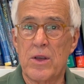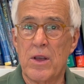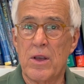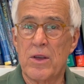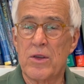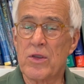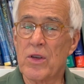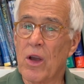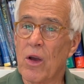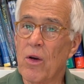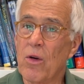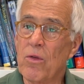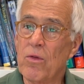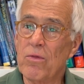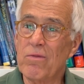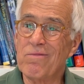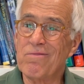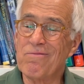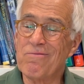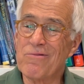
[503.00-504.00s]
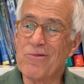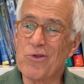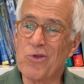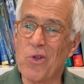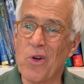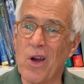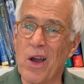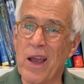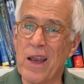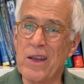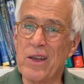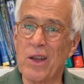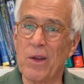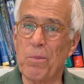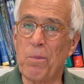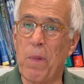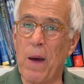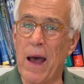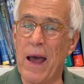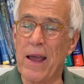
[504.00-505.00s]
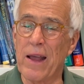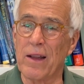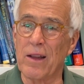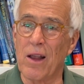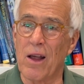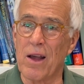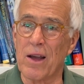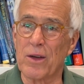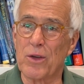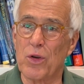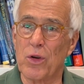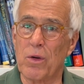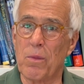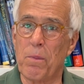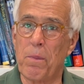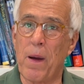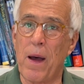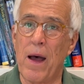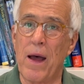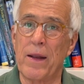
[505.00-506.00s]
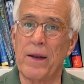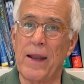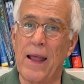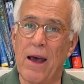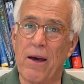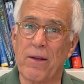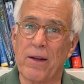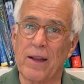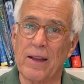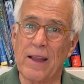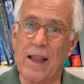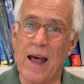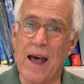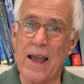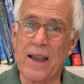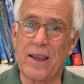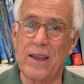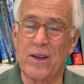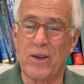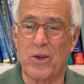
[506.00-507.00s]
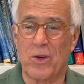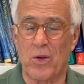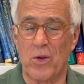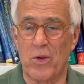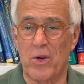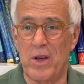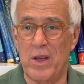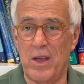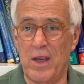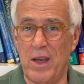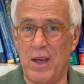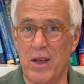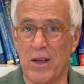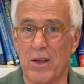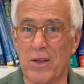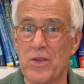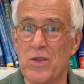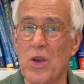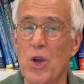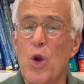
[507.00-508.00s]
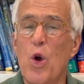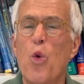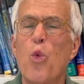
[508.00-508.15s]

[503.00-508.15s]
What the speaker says: So trying to buy a long-term bond now to lock in current yields,